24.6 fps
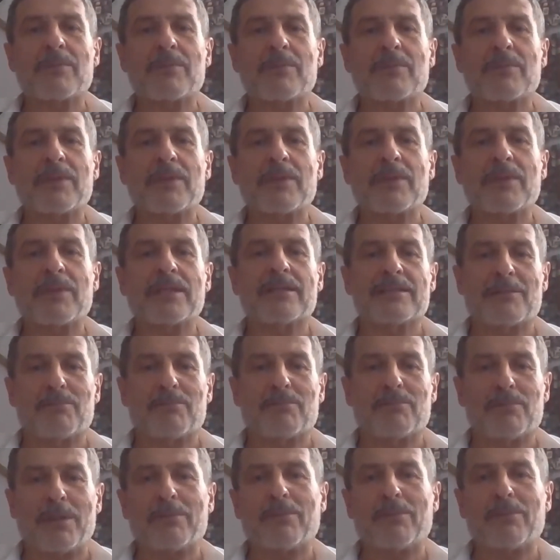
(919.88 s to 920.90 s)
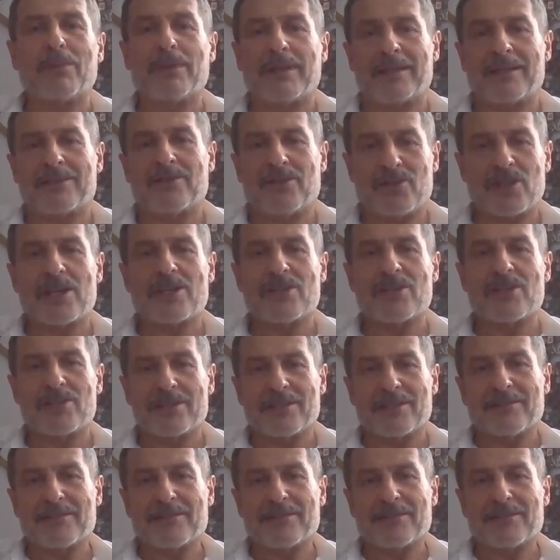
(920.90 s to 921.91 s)
summit, the people
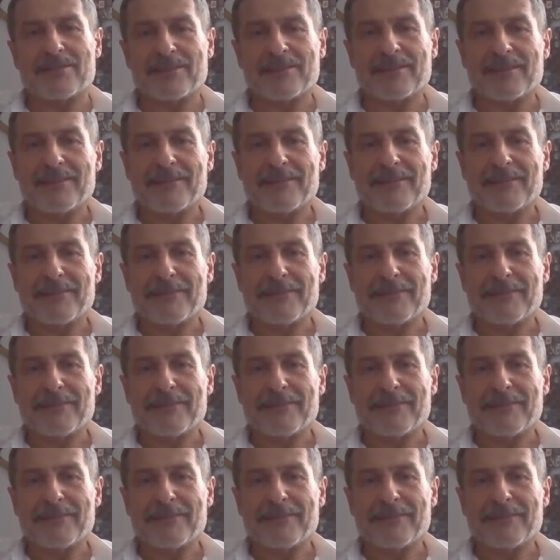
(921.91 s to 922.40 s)
change.